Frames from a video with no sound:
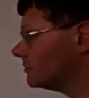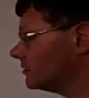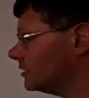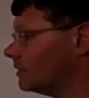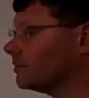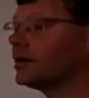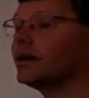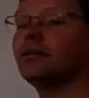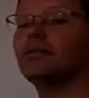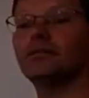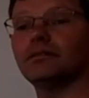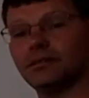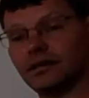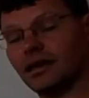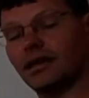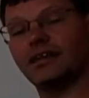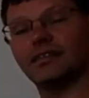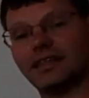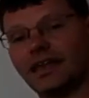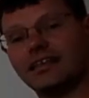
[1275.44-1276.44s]
There we go.
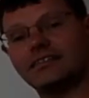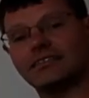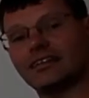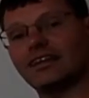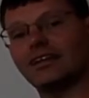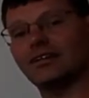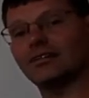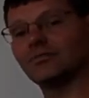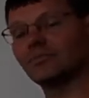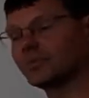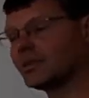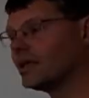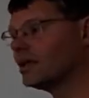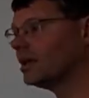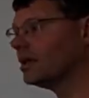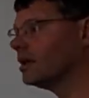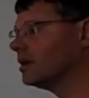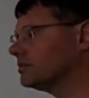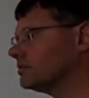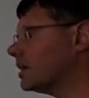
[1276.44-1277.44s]
Yeah, that is the lot.
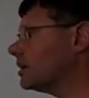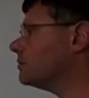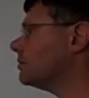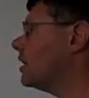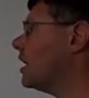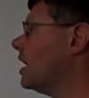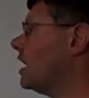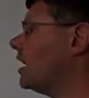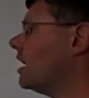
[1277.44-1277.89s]
So